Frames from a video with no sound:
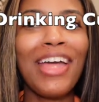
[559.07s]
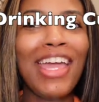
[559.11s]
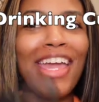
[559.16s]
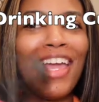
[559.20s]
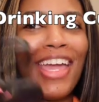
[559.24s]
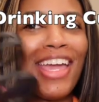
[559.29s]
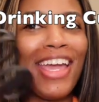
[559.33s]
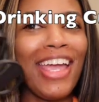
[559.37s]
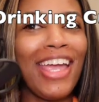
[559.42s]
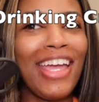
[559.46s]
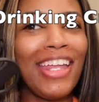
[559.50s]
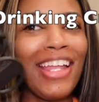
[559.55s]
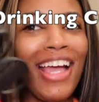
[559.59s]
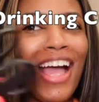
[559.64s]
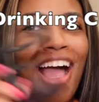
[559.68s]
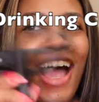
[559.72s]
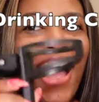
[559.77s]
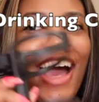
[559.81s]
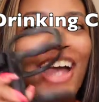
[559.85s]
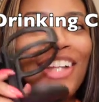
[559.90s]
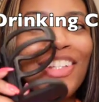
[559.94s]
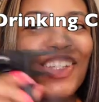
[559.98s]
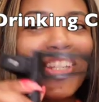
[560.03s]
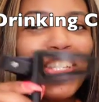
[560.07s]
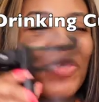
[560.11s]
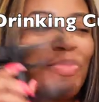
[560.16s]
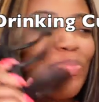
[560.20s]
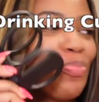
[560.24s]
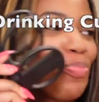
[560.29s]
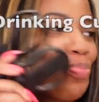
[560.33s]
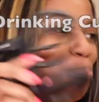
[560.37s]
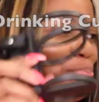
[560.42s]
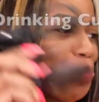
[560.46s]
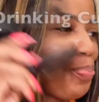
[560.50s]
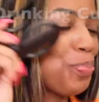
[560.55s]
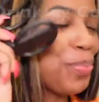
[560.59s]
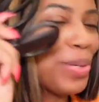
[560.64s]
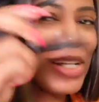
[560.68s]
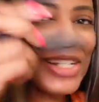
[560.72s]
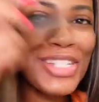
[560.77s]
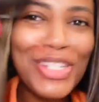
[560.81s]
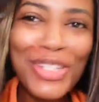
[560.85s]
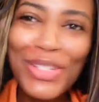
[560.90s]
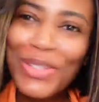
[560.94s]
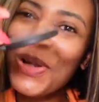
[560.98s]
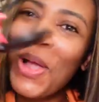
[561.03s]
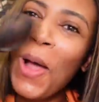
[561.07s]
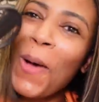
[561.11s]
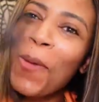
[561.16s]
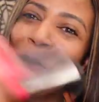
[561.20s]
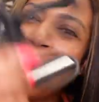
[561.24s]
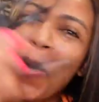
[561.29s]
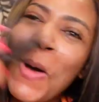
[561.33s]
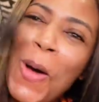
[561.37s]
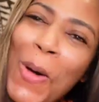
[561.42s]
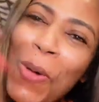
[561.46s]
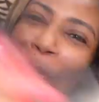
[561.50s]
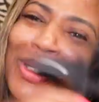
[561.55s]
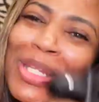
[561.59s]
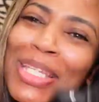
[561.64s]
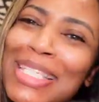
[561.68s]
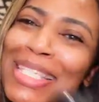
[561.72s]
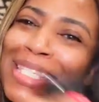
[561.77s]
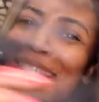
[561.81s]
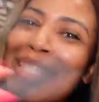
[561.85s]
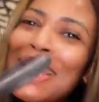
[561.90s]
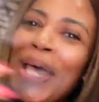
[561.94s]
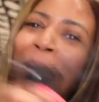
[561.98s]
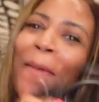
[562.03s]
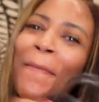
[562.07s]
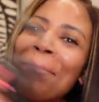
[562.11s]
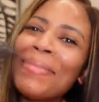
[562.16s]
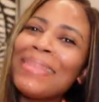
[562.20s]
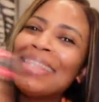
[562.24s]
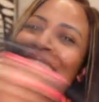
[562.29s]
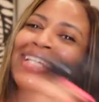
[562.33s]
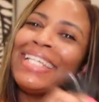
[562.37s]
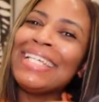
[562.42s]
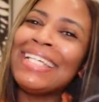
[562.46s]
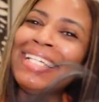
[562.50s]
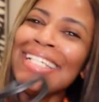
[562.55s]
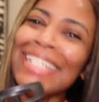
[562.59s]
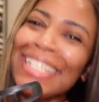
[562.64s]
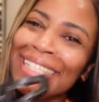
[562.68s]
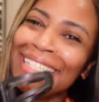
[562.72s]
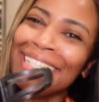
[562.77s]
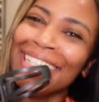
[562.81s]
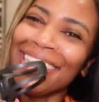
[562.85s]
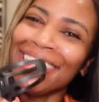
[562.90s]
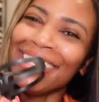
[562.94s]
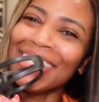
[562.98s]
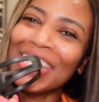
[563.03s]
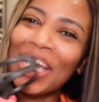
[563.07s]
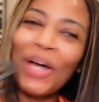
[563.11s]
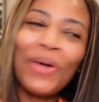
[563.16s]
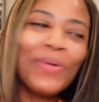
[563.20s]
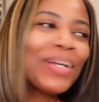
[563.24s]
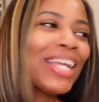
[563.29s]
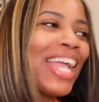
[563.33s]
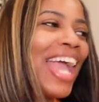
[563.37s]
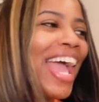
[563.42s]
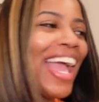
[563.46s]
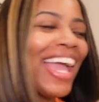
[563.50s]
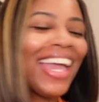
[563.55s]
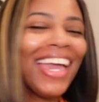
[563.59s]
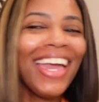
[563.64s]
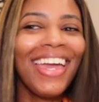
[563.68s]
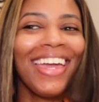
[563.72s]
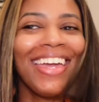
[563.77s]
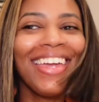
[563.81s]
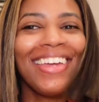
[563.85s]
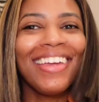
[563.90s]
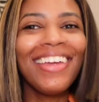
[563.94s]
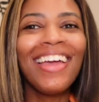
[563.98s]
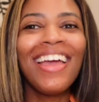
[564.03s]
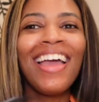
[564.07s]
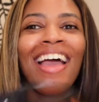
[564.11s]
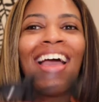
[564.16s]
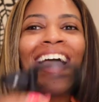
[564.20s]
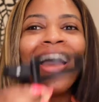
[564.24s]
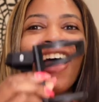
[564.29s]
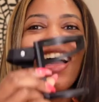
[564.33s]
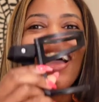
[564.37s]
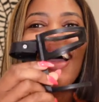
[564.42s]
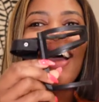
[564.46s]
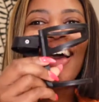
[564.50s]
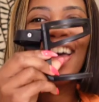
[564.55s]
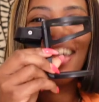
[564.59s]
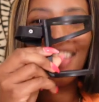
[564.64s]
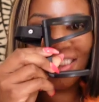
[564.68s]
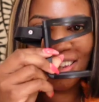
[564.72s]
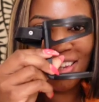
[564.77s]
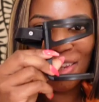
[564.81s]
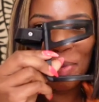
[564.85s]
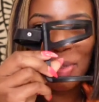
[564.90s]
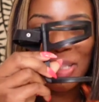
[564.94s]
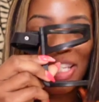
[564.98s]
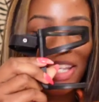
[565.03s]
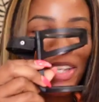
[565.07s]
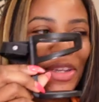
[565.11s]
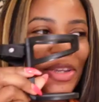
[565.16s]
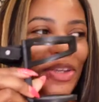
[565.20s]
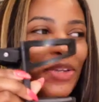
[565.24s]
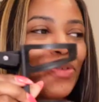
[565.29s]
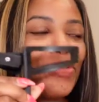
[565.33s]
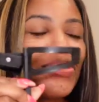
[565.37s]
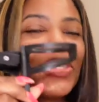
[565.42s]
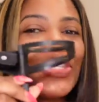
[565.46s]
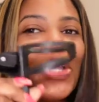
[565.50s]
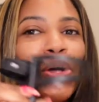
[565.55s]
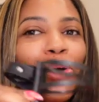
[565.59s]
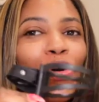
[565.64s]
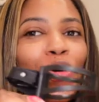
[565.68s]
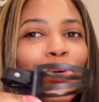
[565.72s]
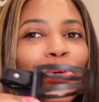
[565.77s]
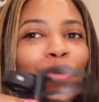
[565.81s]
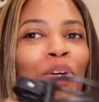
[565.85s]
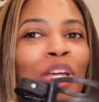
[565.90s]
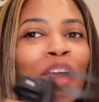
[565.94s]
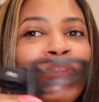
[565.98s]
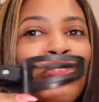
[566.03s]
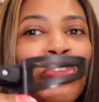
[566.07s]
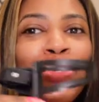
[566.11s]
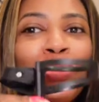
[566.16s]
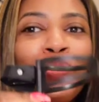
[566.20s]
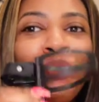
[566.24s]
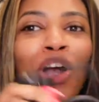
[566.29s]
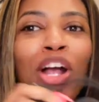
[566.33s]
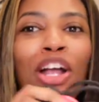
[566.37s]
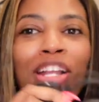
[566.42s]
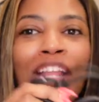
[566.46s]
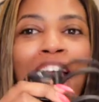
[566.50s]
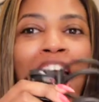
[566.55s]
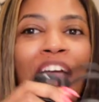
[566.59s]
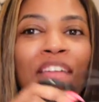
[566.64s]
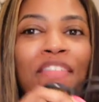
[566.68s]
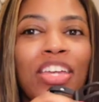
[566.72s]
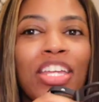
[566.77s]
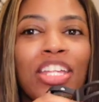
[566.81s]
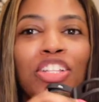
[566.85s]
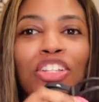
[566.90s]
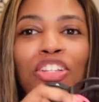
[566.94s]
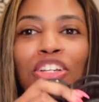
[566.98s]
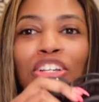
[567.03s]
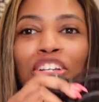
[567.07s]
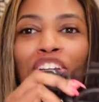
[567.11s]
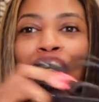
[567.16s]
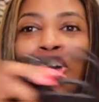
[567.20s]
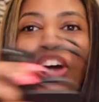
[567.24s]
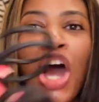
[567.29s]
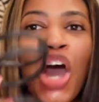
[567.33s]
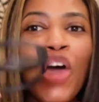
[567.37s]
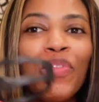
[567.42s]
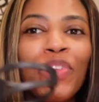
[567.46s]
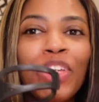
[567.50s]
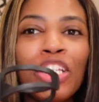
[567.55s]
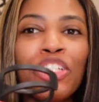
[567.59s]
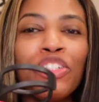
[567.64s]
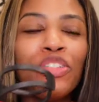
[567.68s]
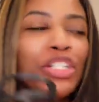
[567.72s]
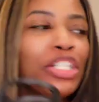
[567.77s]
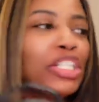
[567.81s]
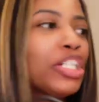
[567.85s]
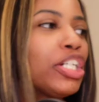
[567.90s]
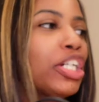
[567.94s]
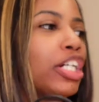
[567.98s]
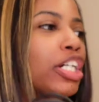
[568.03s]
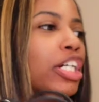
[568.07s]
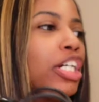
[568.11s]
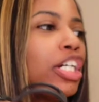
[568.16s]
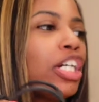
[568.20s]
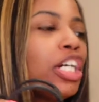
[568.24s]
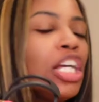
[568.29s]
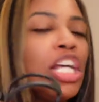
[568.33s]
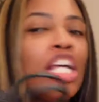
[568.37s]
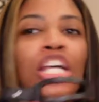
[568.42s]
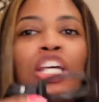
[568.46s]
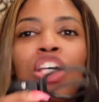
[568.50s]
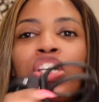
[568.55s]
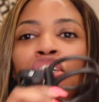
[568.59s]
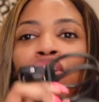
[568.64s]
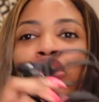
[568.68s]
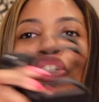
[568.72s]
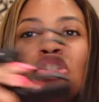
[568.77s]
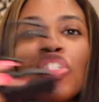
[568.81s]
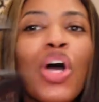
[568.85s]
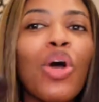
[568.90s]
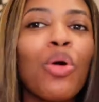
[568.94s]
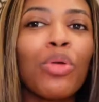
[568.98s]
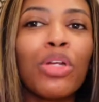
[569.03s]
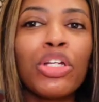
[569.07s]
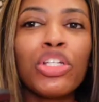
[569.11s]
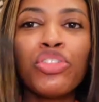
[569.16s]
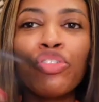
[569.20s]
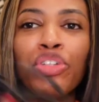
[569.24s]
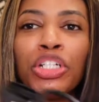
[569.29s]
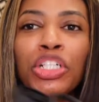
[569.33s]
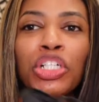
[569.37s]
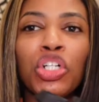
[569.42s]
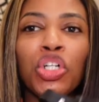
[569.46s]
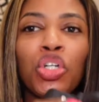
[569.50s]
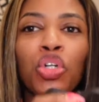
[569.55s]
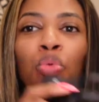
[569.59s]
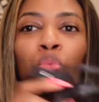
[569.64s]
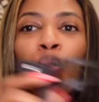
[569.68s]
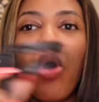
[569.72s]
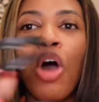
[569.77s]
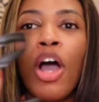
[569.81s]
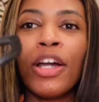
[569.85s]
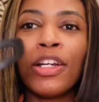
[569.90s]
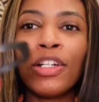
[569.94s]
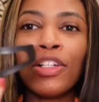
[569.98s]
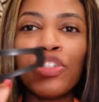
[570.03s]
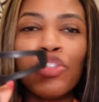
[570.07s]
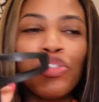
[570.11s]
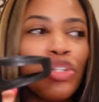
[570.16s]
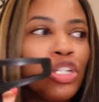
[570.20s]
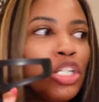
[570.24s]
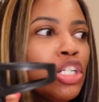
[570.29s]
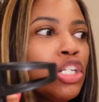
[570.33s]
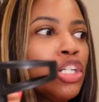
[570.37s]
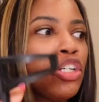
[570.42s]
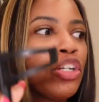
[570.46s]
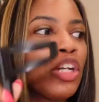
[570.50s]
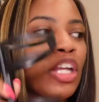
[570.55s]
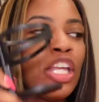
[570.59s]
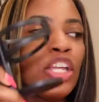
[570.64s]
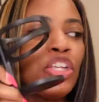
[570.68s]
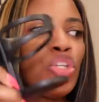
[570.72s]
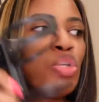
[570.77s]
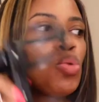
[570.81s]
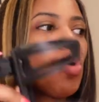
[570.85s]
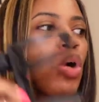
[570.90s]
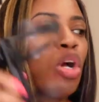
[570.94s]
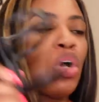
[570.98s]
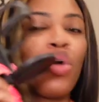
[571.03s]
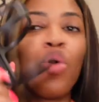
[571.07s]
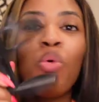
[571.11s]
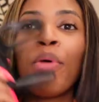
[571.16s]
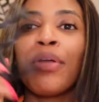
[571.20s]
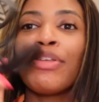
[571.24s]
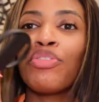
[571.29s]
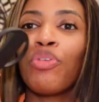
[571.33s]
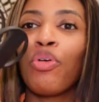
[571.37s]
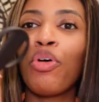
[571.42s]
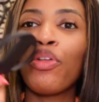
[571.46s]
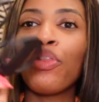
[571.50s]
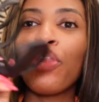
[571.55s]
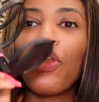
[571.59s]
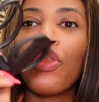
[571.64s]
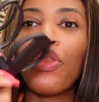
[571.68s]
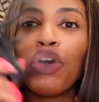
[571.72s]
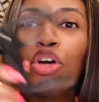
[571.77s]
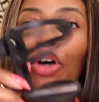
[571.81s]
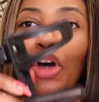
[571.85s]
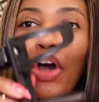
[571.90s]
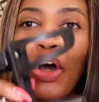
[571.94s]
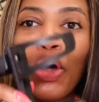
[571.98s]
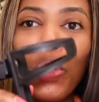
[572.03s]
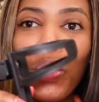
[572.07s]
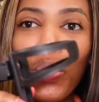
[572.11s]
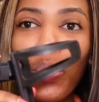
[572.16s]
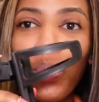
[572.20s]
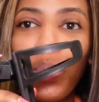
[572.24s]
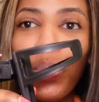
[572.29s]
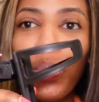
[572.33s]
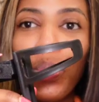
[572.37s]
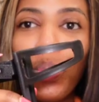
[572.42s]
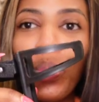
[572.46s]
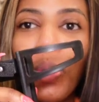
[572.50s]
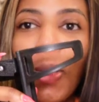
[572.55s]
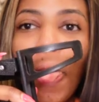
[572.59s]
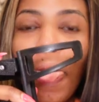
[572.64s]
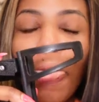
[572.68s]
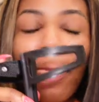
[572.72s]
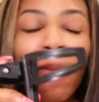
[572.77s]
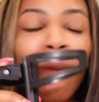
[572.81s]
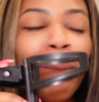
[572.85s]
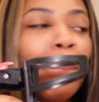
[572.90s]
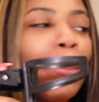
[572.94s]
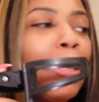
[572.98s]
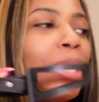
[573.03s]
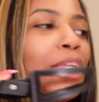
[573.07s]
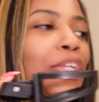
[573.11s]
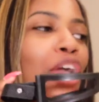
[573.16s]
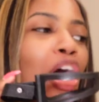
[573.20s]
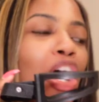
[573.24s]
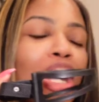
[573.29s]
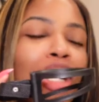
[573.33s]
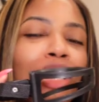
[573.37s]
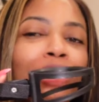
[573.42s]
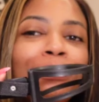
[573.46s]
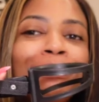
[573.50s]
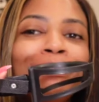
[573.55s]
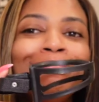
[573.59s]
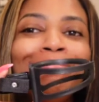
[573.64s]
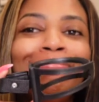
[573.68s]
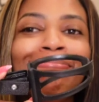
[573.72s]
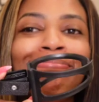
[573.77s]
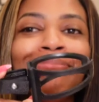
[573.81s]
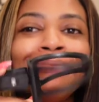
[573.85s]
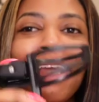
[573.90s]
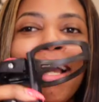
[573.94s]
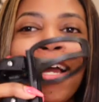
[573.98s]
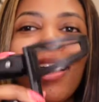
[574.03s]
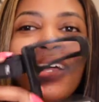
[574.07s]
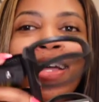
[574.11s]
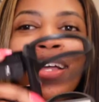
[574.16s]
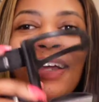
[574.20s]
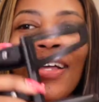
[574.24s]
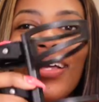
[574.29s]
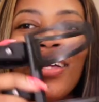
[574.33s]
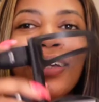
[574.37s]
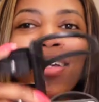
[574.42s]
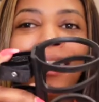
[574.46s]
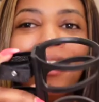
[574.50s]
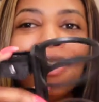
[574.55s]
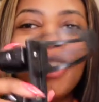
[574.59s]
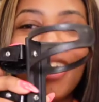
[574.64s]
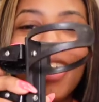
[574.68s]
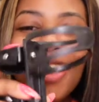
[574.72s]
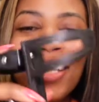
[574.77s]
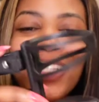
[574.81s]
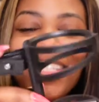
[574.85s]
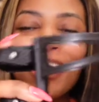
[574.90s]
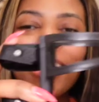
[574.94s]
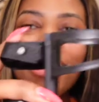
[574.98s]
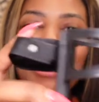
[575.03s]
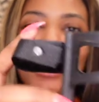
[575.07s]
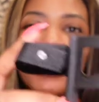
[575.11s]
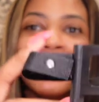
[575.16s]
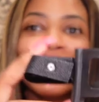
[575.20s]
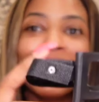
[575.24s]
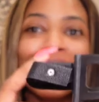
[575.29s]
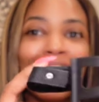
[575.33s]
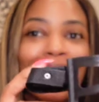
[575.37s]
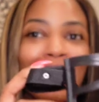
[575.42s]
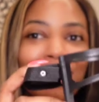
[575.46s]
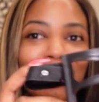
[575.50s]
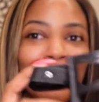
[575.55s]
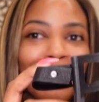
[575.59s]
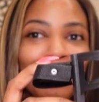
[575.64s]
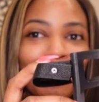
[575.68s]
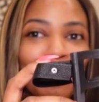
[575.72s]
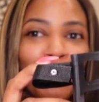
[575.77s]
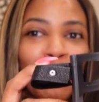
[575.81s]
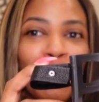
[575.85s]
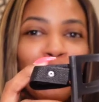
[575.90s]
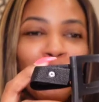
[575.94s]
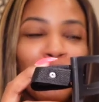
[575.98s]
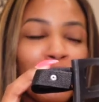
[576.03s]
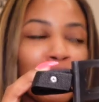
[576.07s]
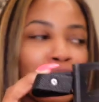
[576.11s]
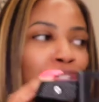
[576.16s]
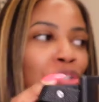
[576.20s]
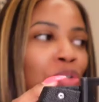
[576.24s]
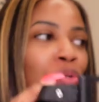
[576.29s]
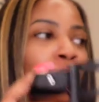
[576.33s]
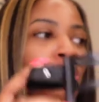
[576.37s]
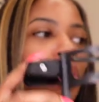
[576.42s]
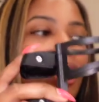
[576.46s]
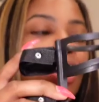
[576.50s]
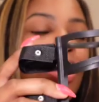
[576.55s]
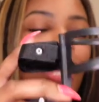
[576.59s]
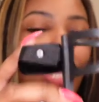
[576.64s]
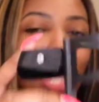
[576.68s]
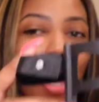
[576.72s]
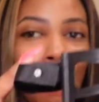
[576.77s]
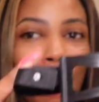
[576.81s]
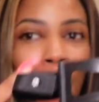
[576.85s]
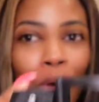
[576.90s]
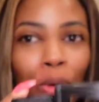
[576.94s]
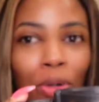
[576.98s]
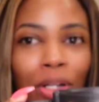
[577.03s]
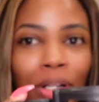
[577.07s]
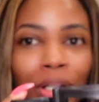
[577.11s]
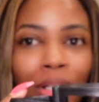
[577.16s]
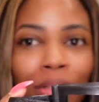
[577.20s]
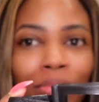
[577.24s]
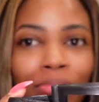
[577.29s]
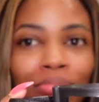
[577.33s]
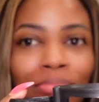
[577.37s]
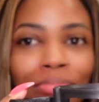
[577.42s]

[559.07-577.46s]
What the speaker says: And I just put y'all onto something, okay? Let me tell you, so if you are an avid coffee drinker, soda drinker, water drinker, and you are always on the go, y'all, get into this universal cup holder.